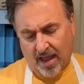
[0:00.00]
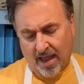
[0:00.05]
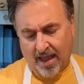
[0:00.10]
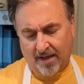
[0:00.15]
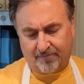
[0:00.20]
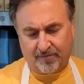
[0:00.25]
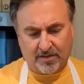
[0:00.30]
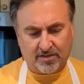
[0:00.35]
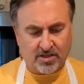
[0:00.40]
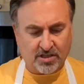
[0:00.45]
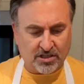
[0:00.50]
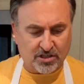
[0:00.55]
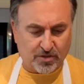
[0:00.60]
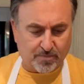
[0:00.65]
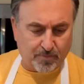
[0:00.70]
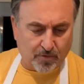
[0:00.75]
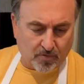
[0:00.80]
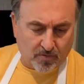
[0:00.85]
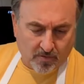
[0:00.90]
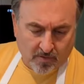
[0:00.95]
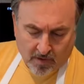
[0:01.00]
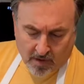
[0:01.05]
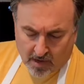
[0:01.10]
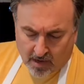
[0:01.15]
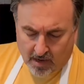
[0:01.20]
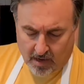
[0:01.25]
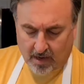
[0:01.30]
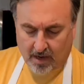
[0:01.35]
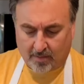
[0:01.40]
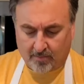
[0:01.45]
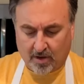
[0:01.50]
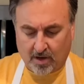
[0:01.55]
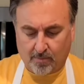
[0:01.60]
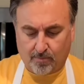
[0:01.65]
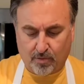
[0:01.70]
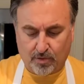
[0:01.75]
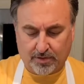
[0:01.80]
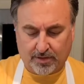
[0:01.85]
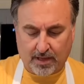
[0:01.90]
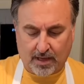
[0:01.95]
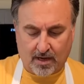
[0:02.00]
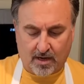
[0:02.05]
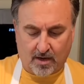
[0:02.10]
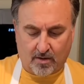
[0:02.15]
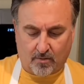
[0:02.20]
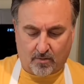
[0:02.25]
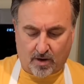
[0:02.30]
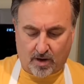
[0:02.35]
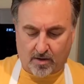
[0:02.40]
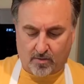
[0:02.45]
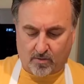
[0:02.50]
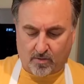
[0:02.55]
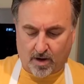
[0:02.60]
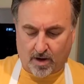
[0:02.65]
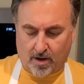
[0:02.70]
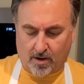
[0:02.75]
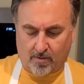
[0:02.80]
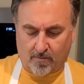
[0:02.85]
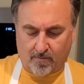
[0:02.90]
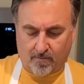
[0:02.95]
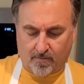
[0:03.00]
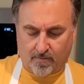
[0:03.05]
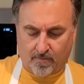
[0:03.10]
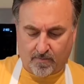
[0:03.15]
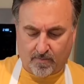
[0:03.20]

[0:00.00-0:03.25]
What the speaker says: half a teaspoon. I'm going to put that in right away.